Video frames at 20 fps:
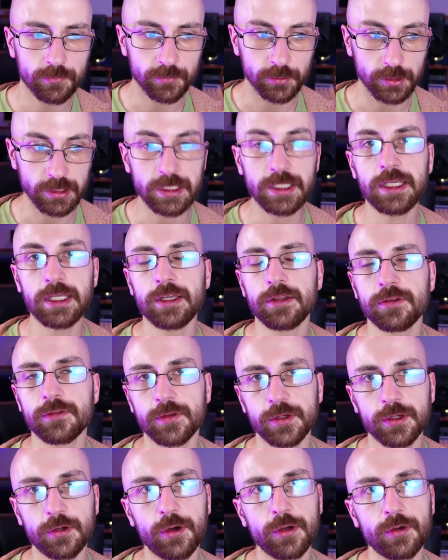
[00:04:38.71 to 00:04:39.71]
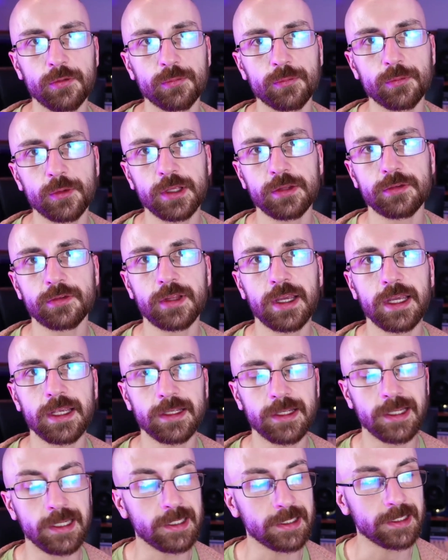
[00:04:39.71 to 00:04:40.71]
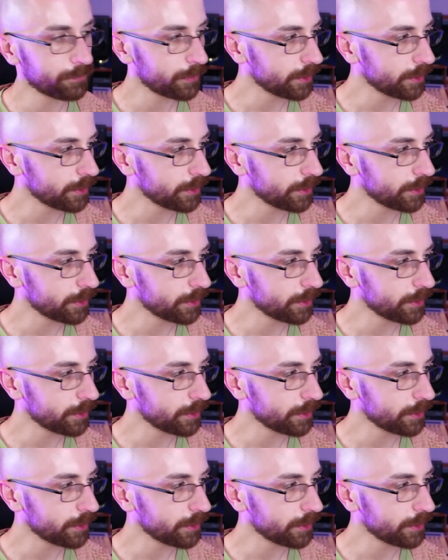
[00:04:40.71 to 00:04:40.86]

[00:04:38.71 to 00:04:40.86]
for years, the kind of risk taking.